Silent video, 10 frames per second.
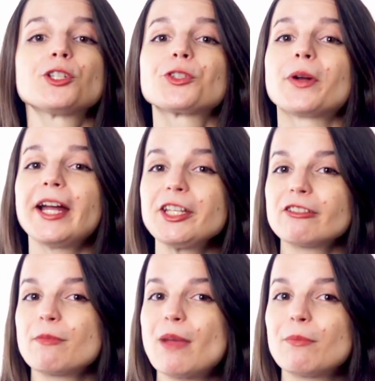Try
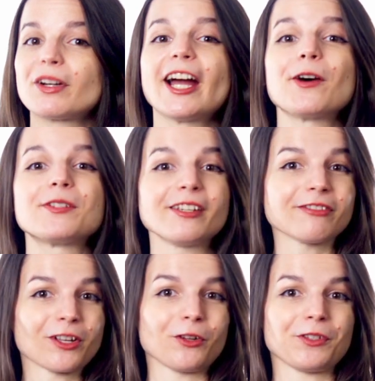to remember how
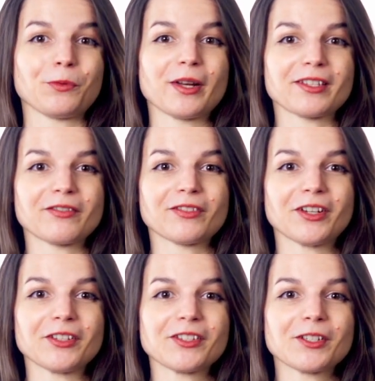difficult it was at
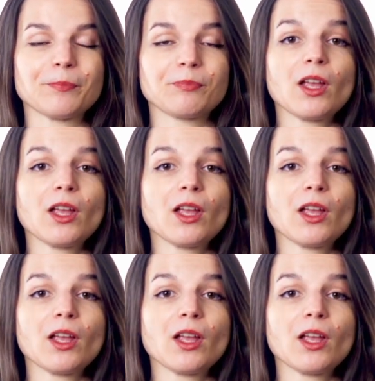first.